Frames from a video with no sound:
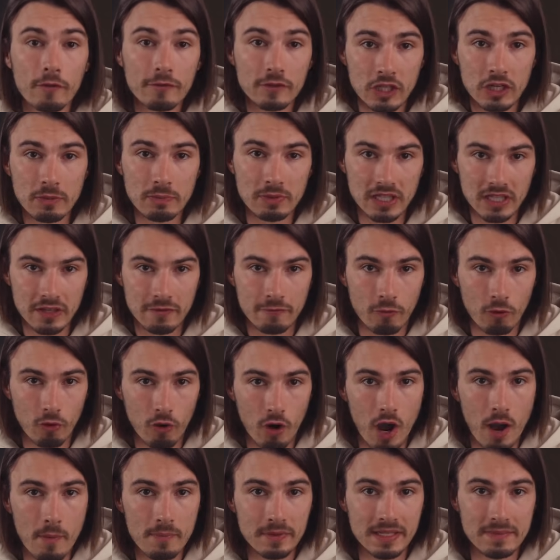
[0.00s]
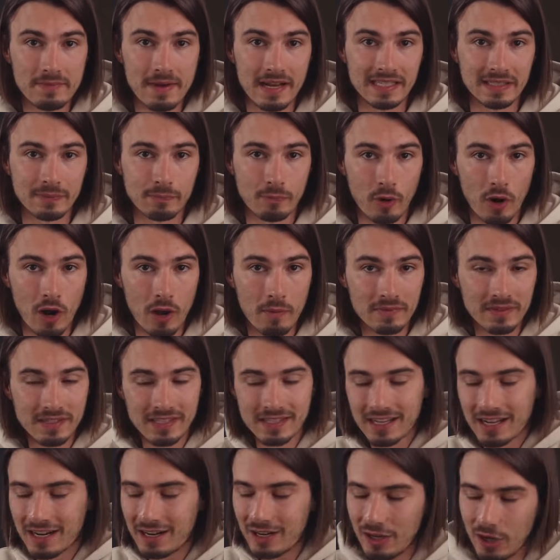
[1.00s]
of GPT-4 optimized
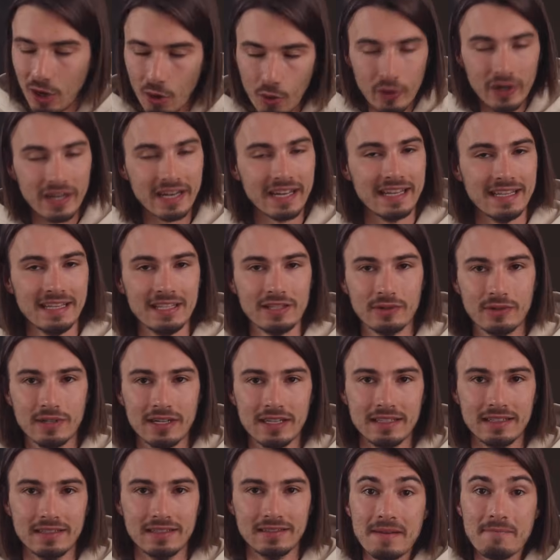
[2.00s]
prompts loaded into it.